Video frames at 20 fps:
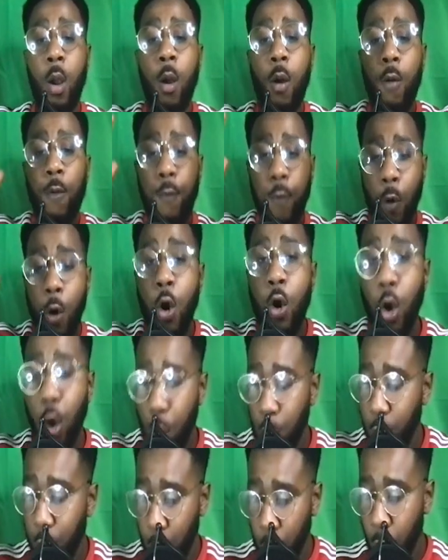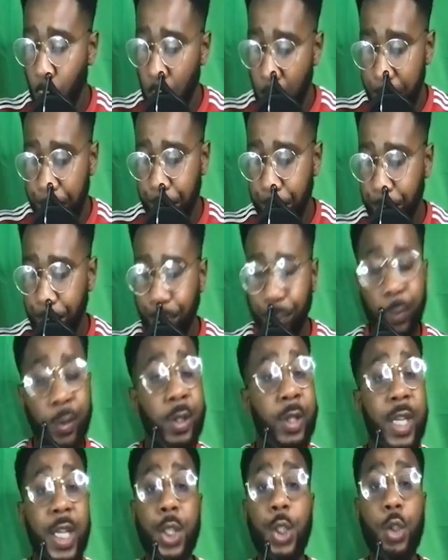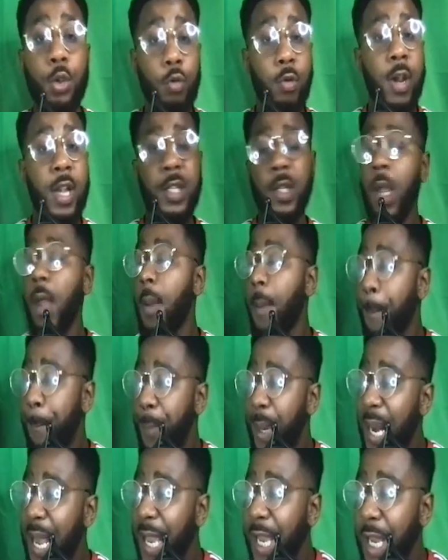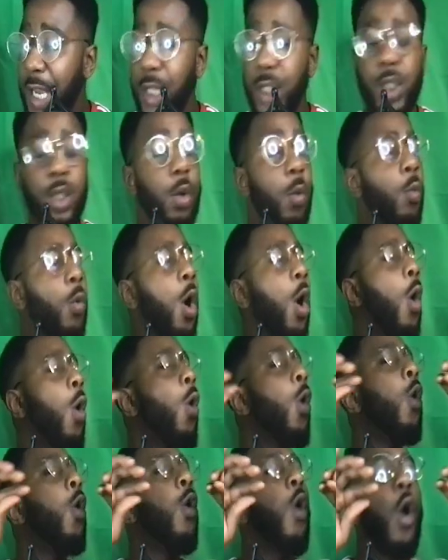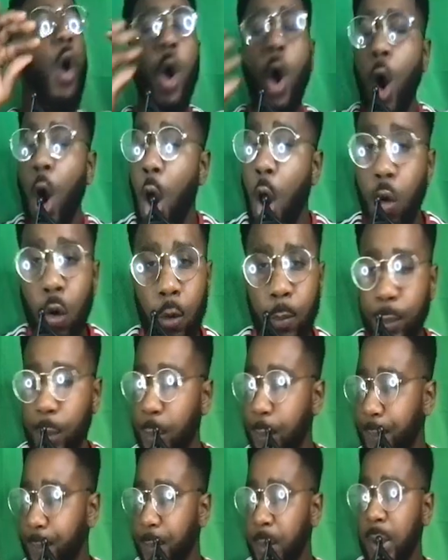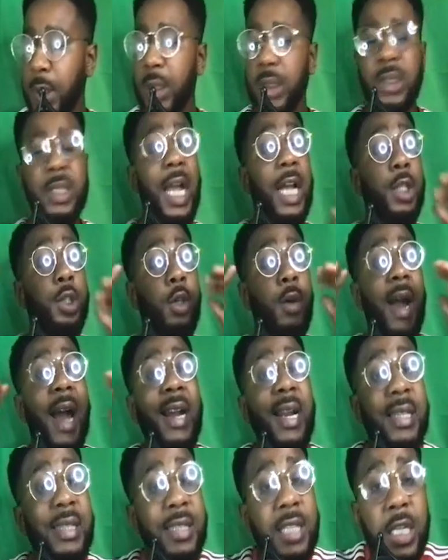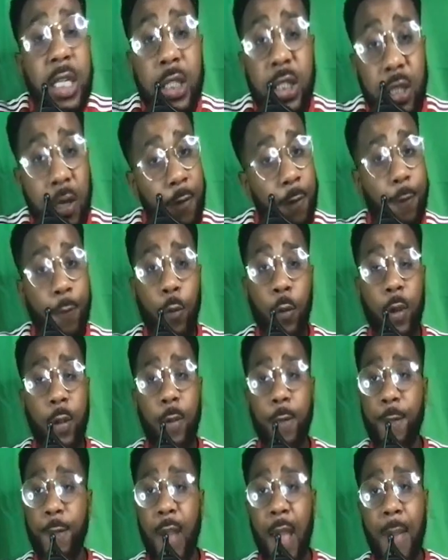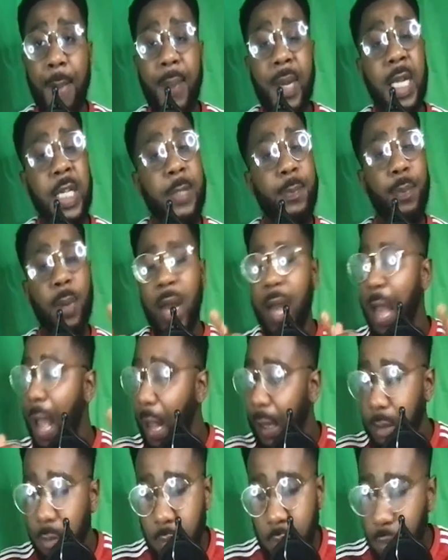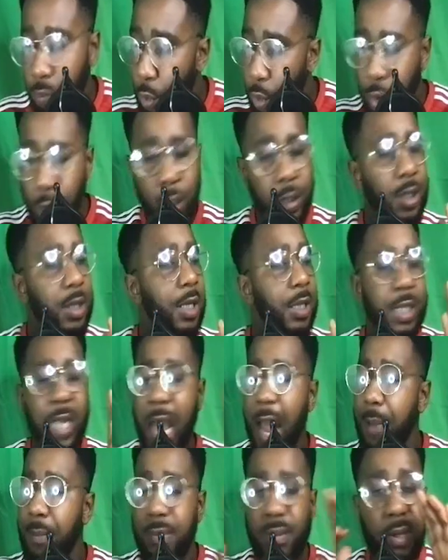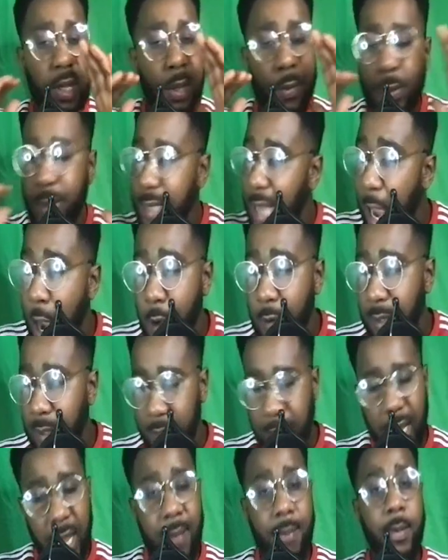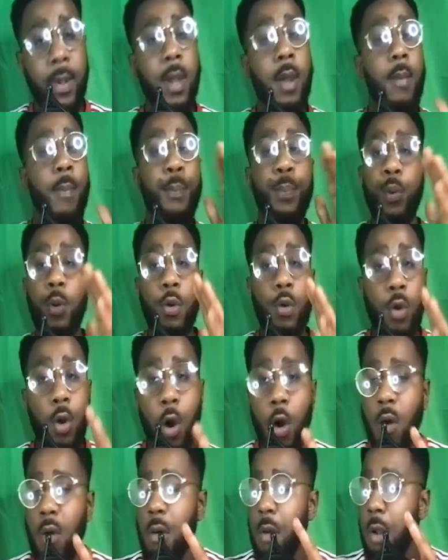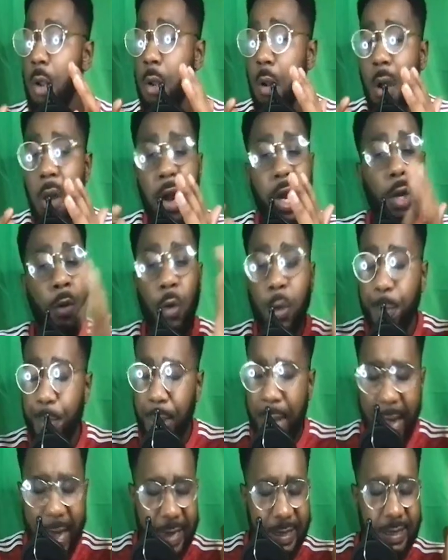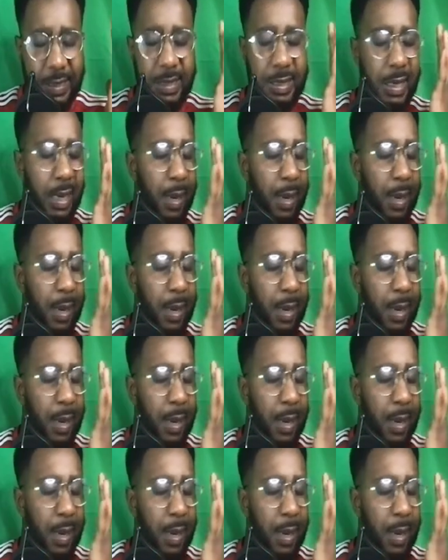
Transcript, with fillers: four goals to one. Disgrace. Players were all horrible. Sancho had a decent 45 minutes, but majority of the time he was out the game. Bruno, Hollywood pass,